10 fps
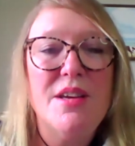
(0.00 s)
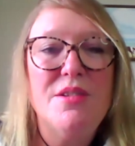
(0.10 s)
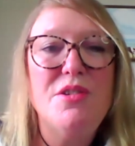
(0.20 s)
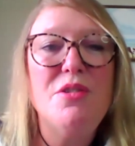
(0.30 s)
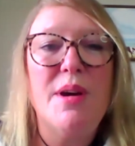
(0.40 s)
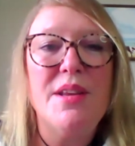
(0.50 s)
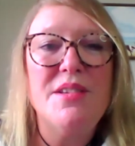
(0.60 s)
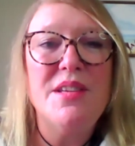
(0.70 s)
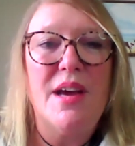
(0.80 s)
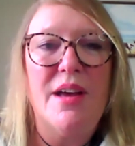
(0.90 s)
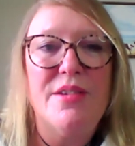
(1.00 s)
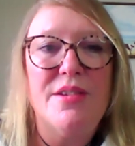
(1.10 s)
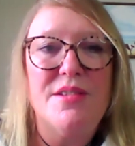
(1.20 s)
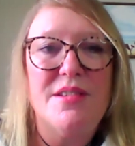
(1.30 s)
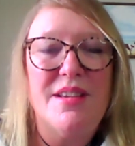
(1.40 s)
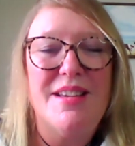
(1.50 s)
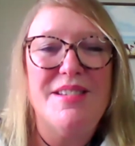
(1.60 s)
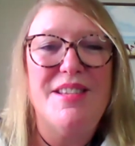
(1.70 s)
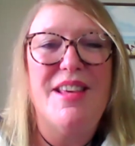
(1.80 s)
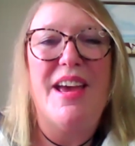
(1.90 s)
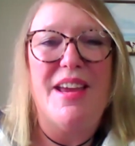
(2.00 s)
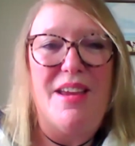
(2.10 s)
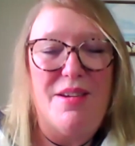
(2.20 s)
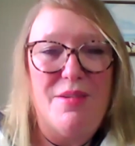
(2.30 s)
do unto others as they